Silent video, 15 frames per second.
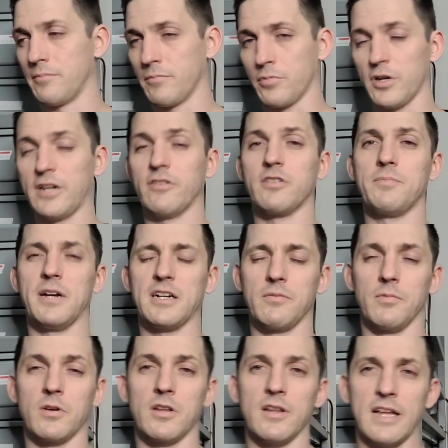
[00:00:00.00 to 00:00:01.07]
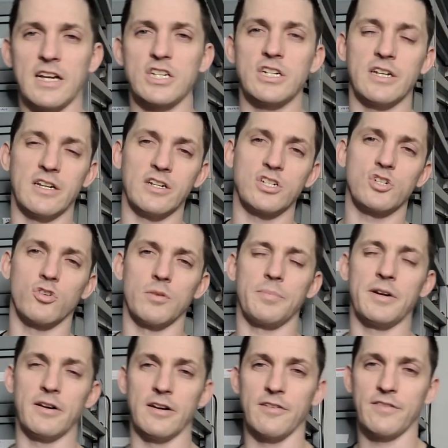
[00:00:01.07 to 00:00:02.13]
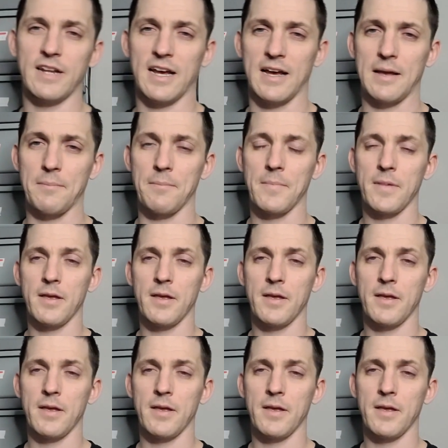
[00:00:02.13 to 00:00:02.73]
pretty respectable collection in a short period of time.